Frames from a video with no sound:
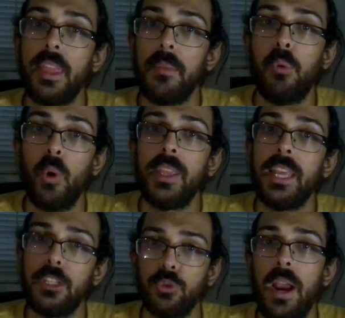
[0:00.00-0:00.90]
boy
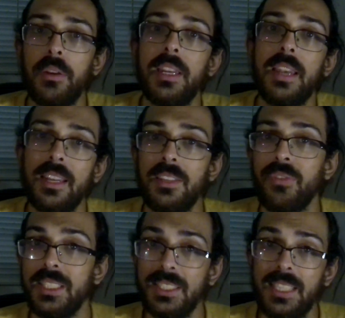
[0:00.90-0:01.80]
that drowned in
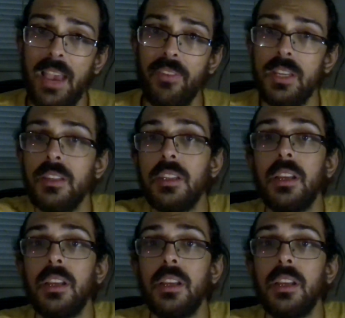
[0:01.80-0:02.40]
1957.